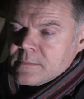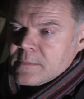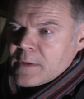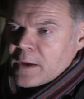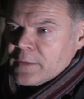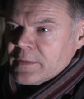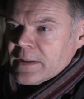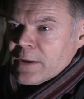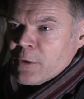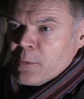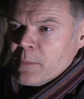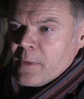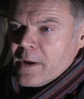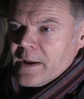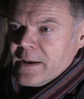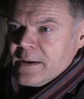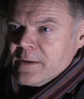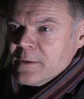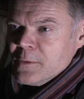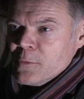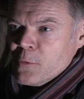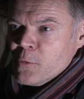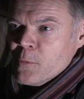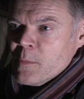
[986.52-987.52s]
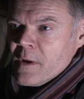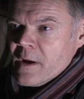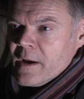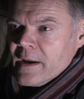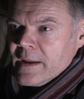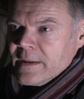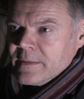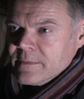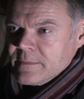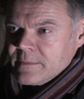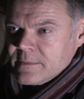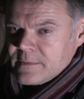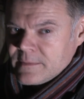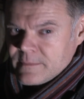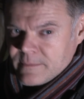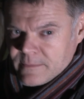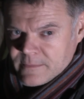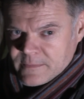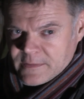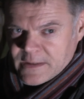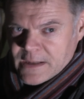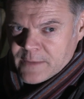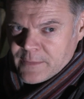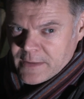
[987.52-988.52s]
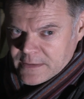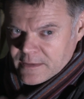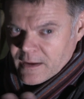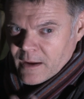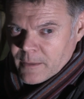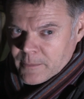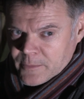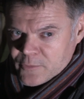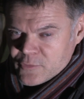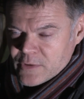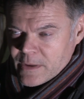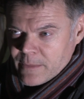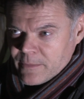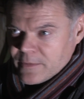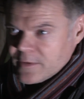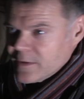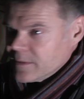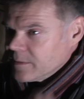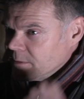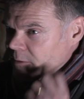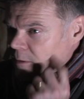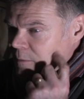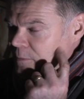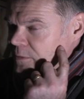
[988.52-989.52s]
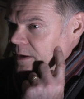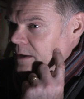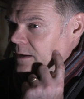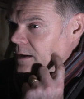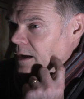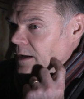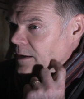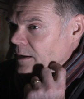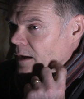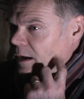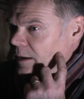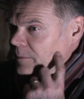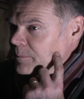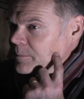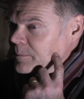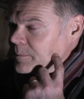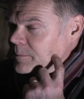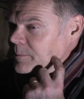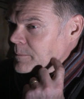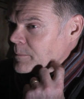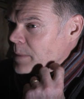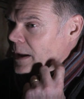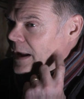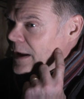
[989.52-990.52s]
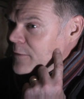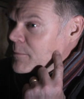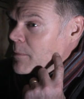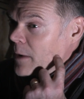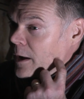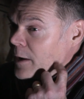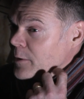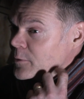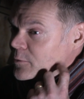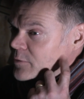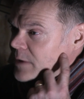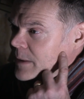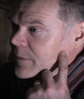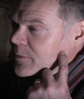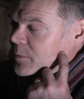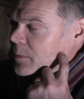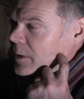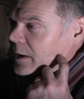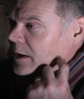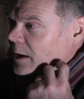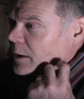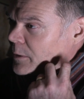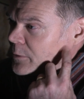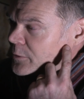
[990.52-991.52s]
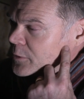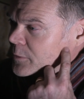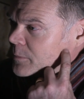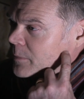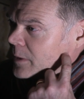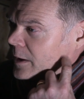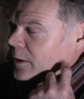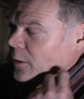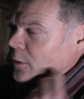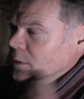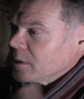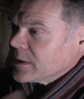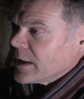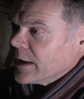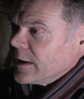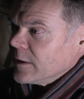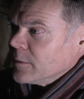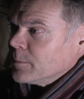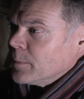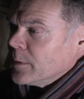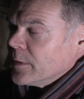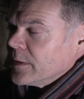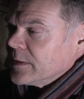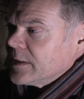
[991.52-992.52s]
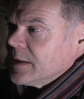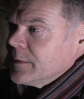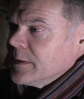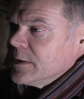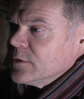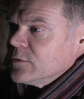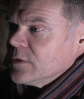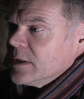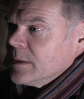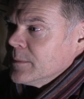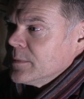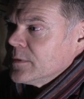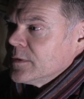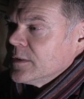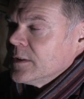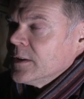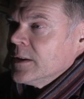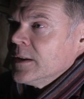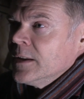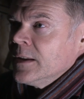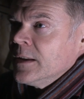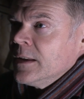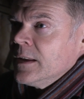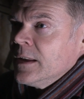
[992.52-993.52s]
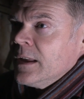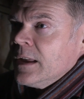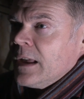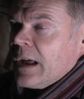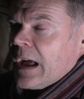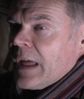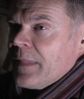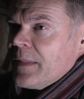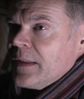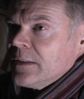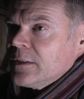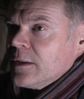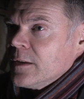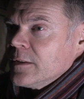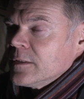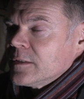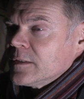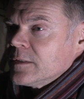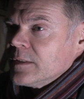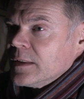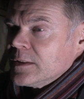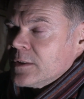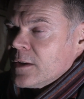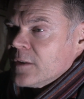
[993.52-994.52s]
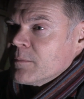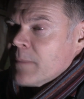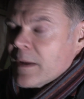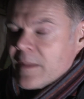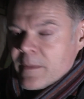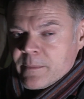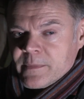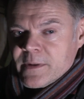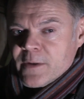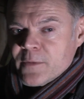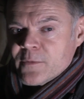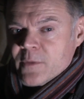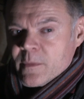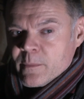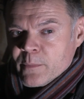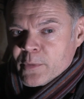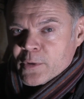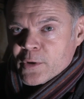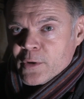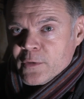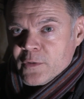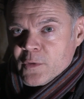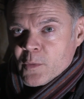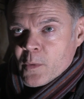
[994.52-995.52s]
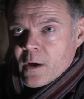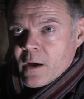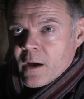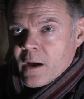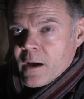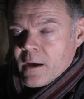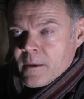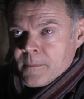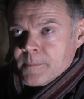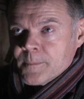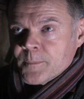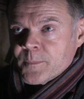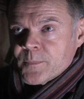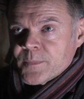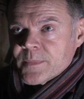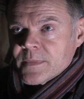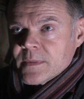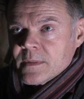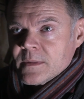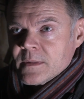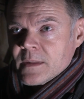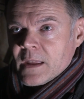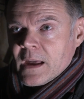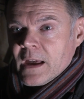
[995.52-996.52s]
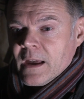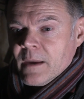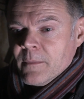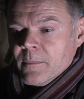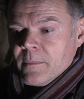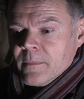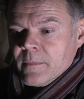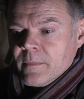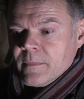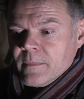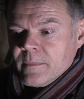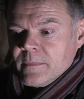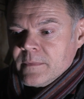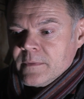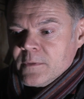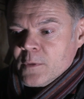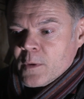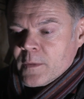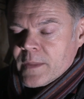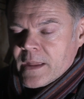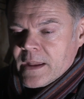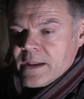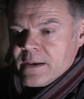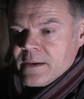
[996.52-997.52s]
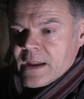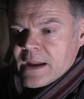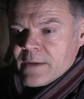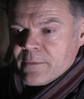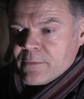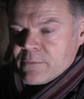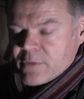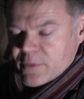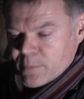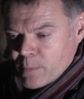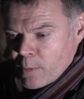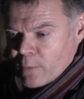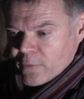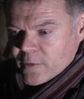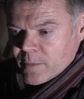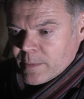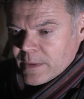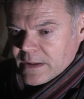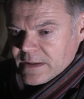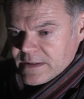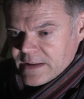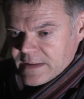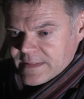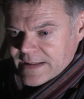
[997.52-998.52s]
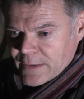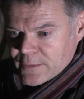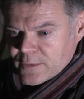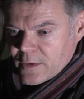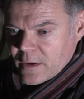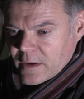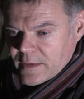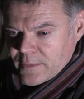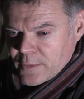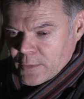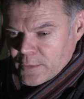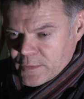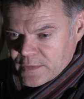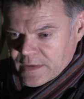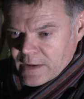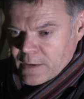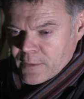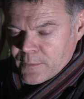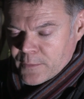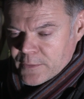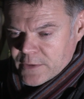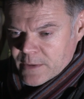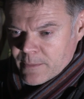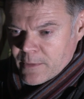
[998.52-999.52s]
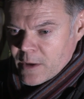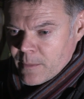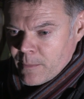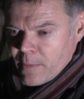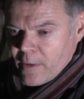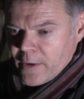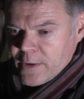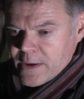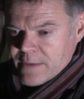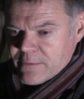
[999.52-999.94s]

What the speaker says: I say all mine, all my TV type trips. Obviously, I pay for my own trips when I go and do my holidays, but the TV trips, and it does make them different because you'll then have responsibilities outside of yourself and your motorbike.